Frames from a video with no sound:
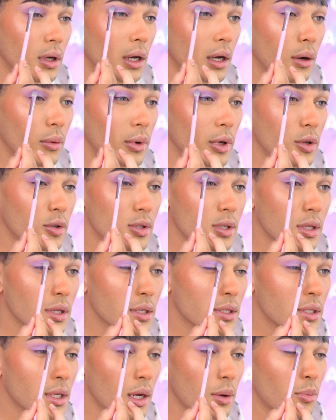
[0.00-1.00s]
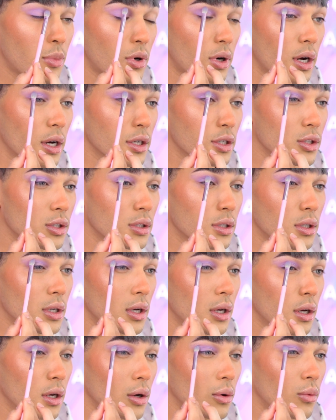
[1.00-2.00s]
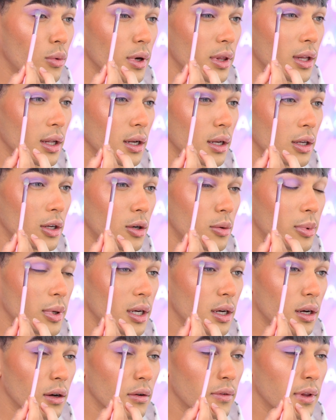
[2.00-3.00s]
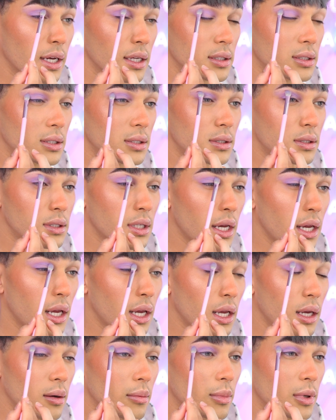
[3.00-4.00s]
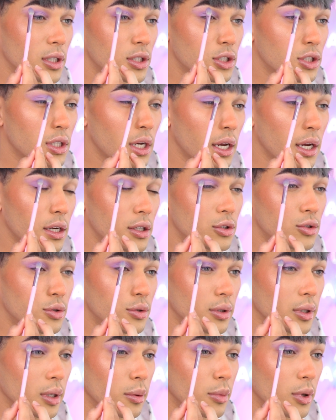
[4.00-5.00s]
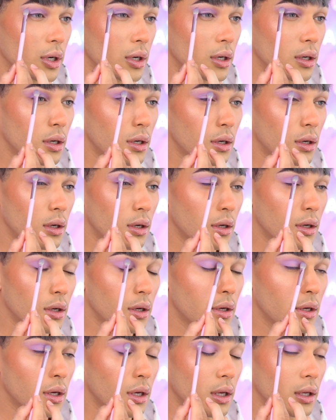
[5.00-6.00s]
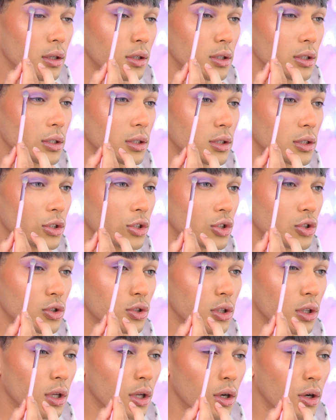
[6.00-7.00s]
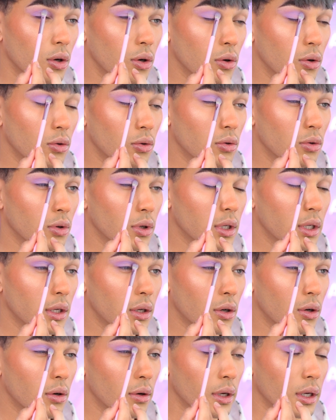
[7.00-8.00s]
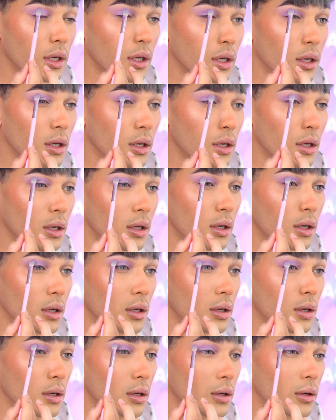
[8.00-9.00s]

We're using the same brush with a little bit of that same shade Dreamer and just slowly going in.